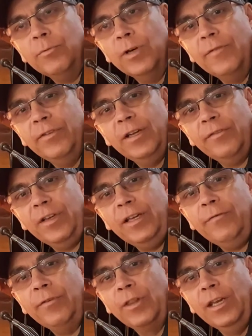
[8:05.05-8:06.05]
We'll have enough
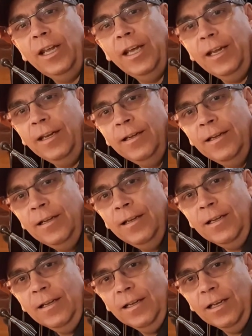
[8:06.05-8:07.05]
heat for the day
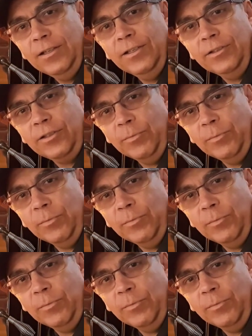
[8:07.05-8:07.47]
until